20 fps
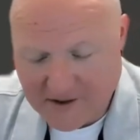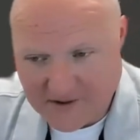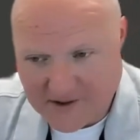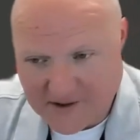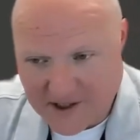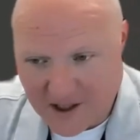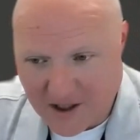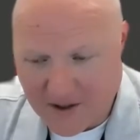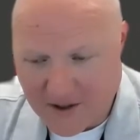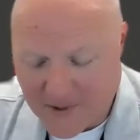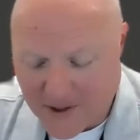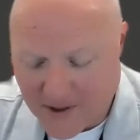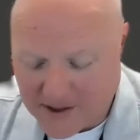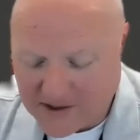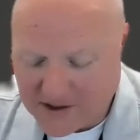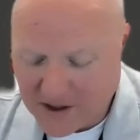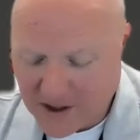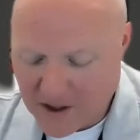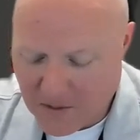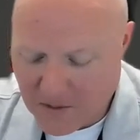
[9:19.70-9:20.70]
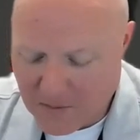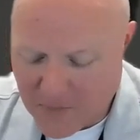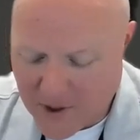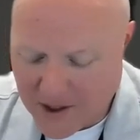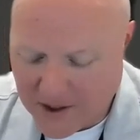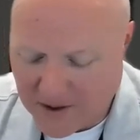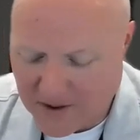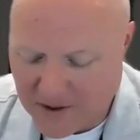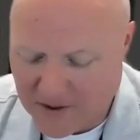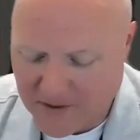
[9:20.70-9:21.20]
terabytes
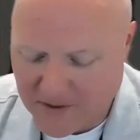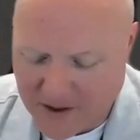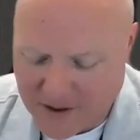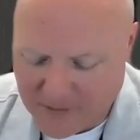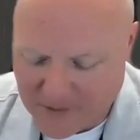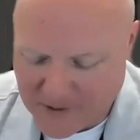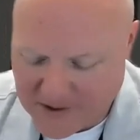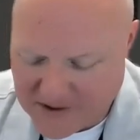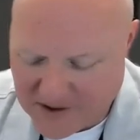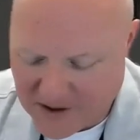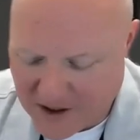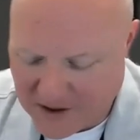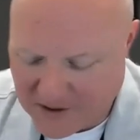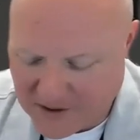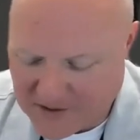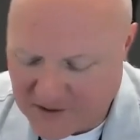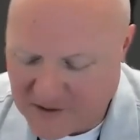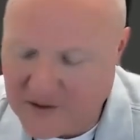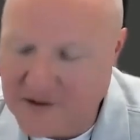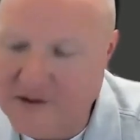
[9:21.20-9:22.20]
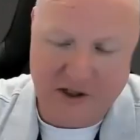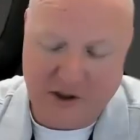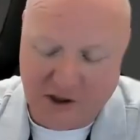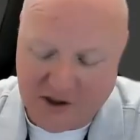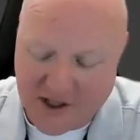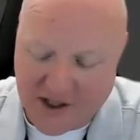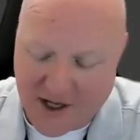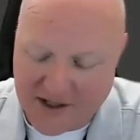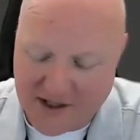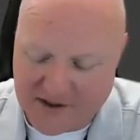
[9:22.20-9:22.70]
bigger than it would take to
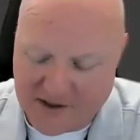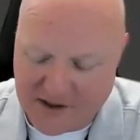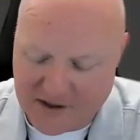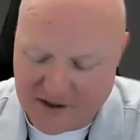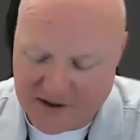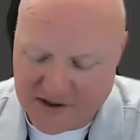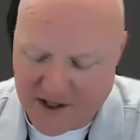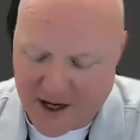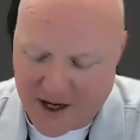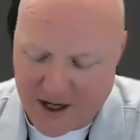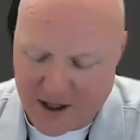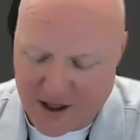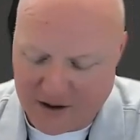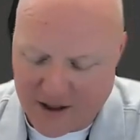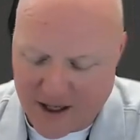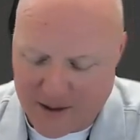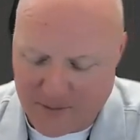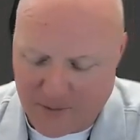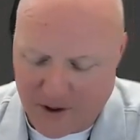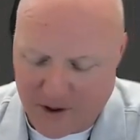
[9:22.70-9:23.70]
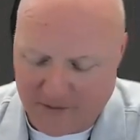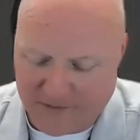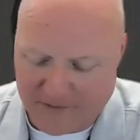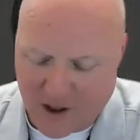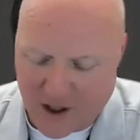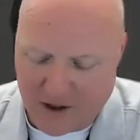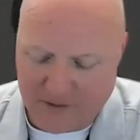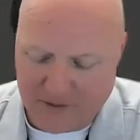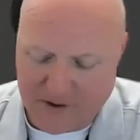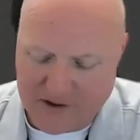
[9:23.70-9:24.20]
digitize the entire Library of
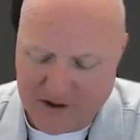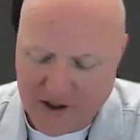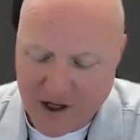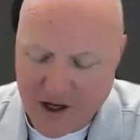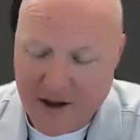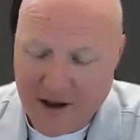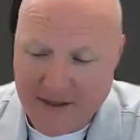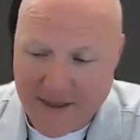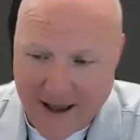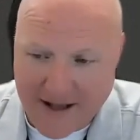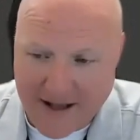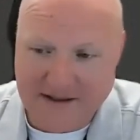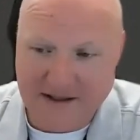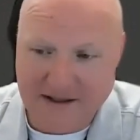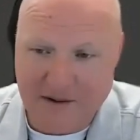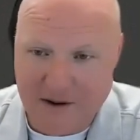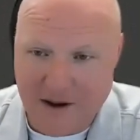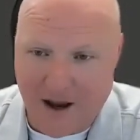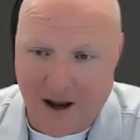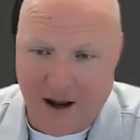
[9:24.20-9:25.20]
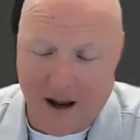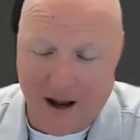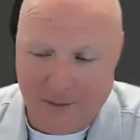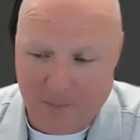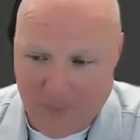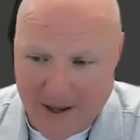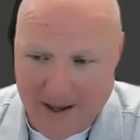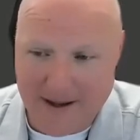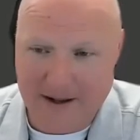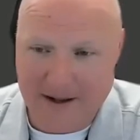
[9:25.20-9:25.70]
Congress. That's a
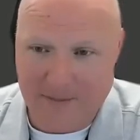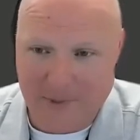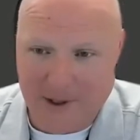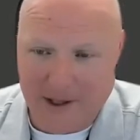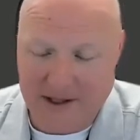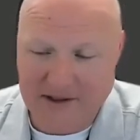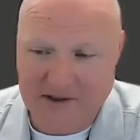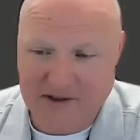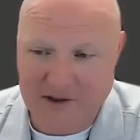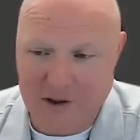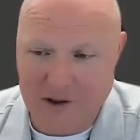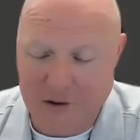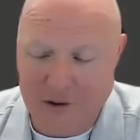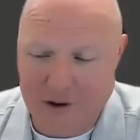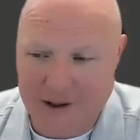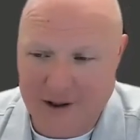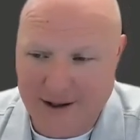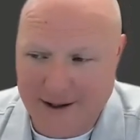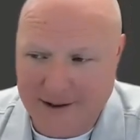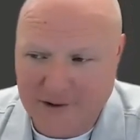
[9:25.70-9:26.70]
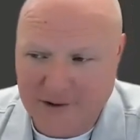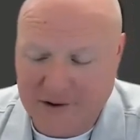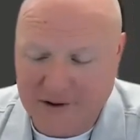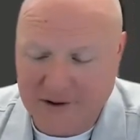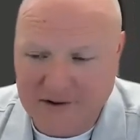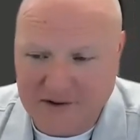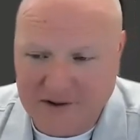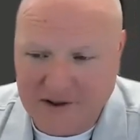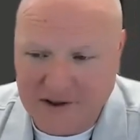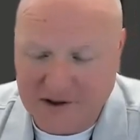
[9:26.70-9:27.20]
petabyte. So you can
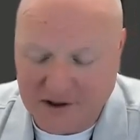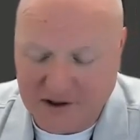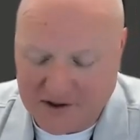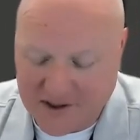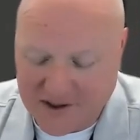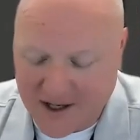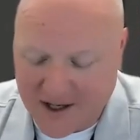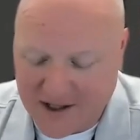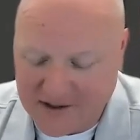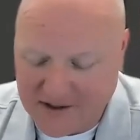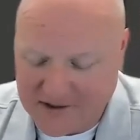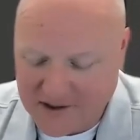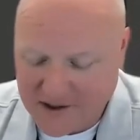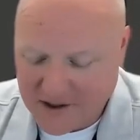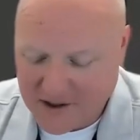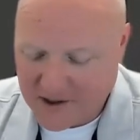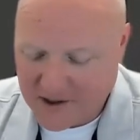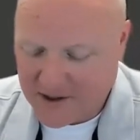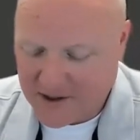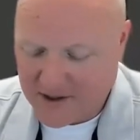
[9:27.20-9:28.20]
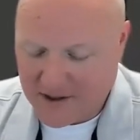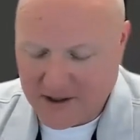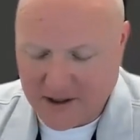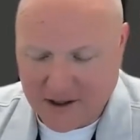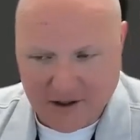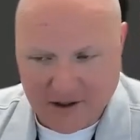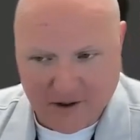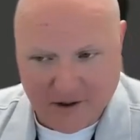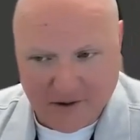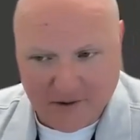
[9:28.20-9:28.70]
actually digitize
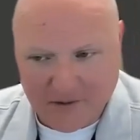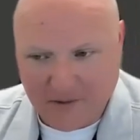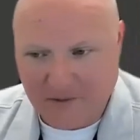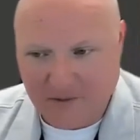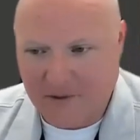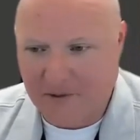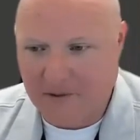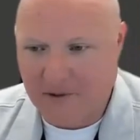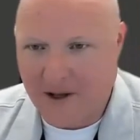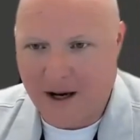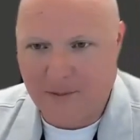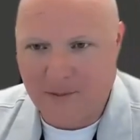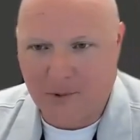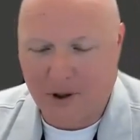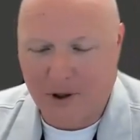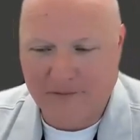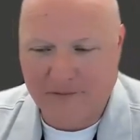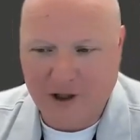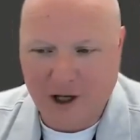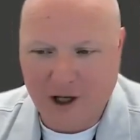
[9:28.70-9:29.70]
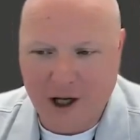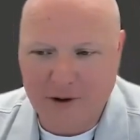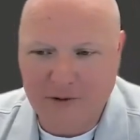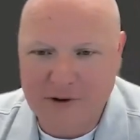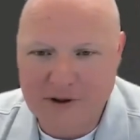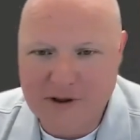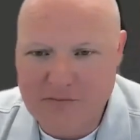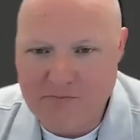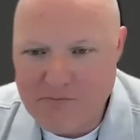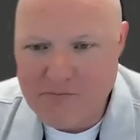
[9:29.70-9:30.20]
the Library of
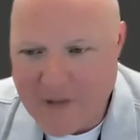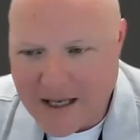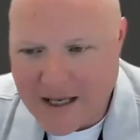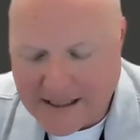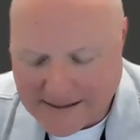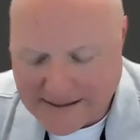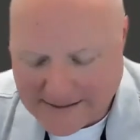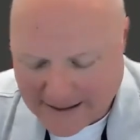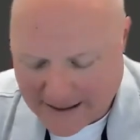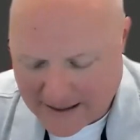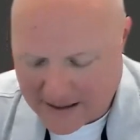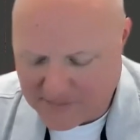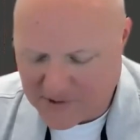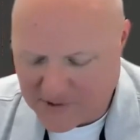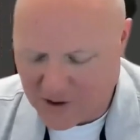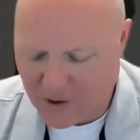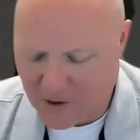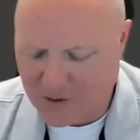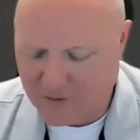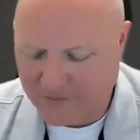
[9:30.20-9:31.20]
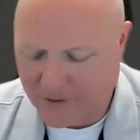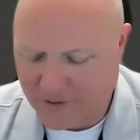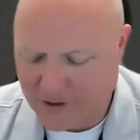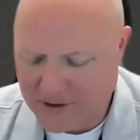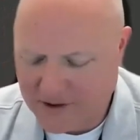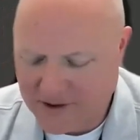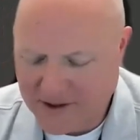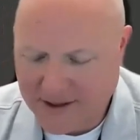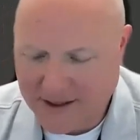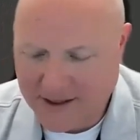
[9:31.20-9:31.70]
Congress many times
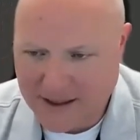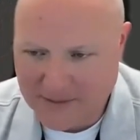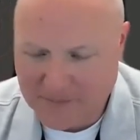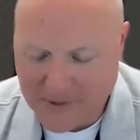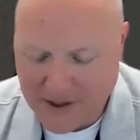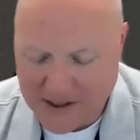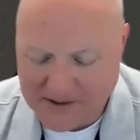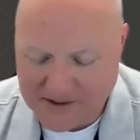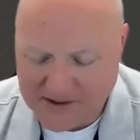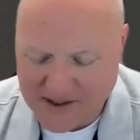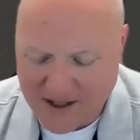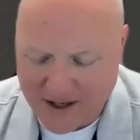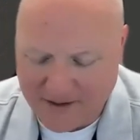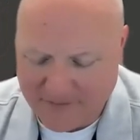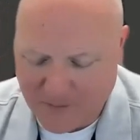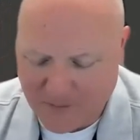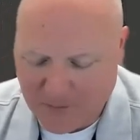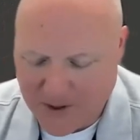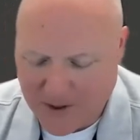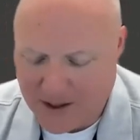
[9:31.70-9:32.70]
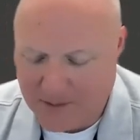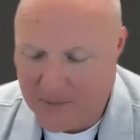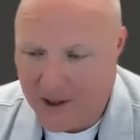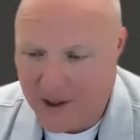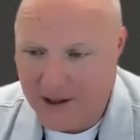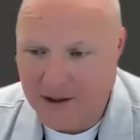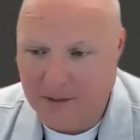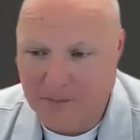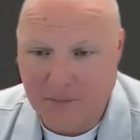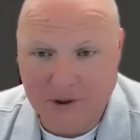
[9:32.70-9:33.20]
over inside of a
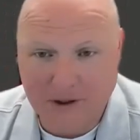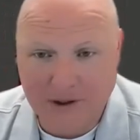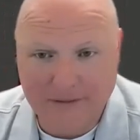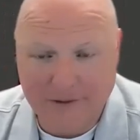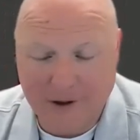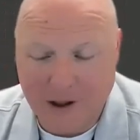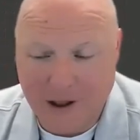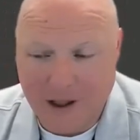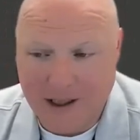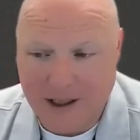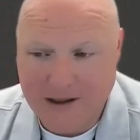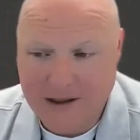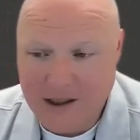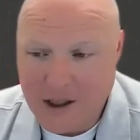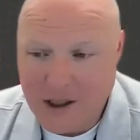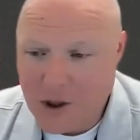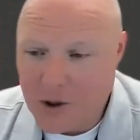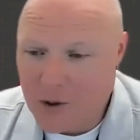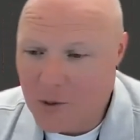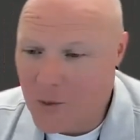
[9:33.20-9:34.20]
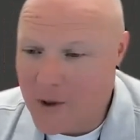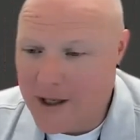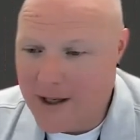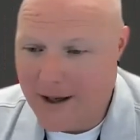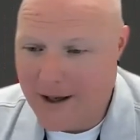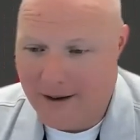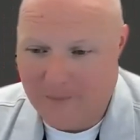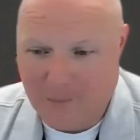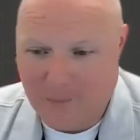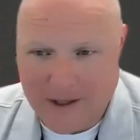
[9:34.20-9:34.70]
petabyte. And believe it or not, we
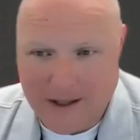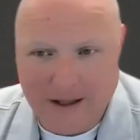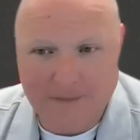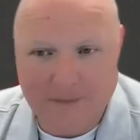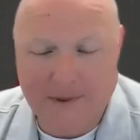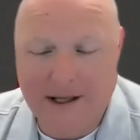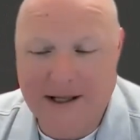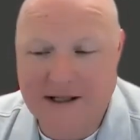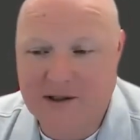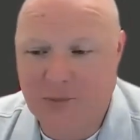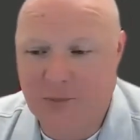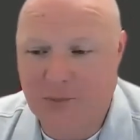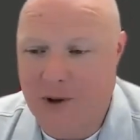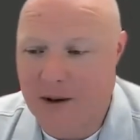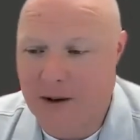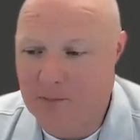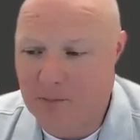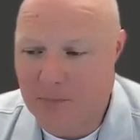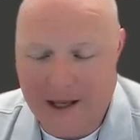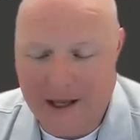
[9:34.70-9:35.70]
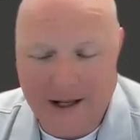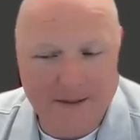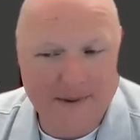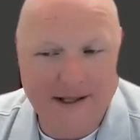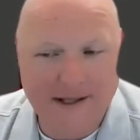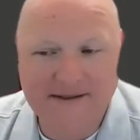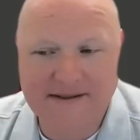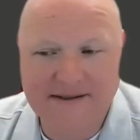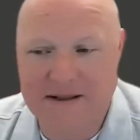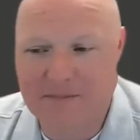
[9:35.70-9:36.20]
have petabytes and
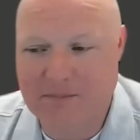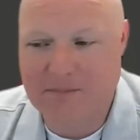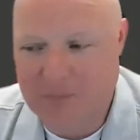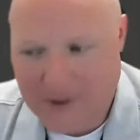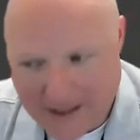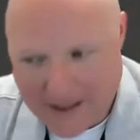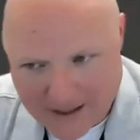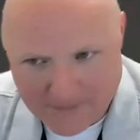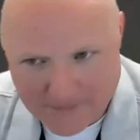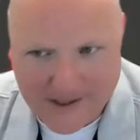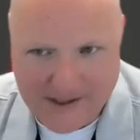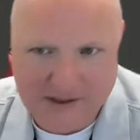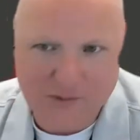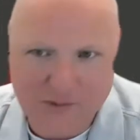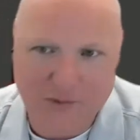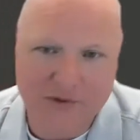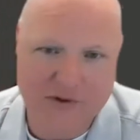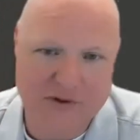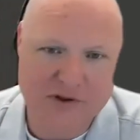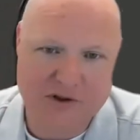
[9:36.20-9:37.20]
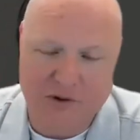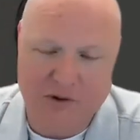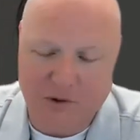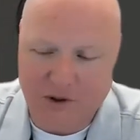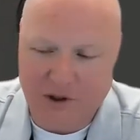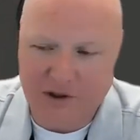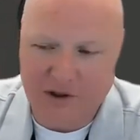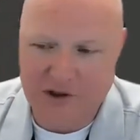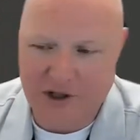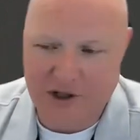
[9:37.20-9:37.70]
petabytes and petabytes worth of
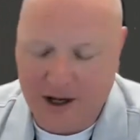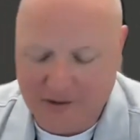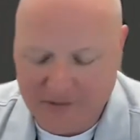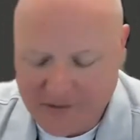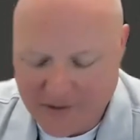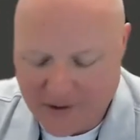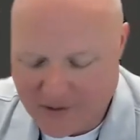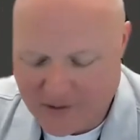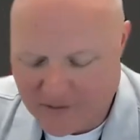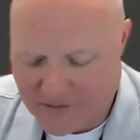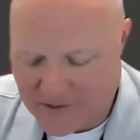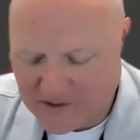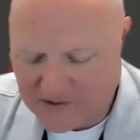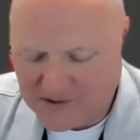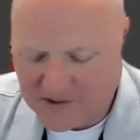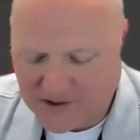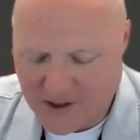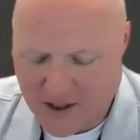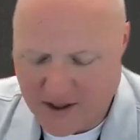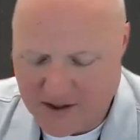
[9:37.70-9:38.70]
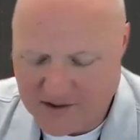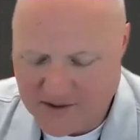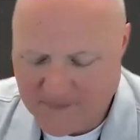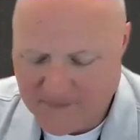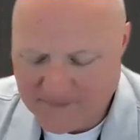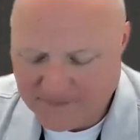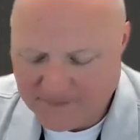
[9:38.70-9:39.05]
storage out there these days.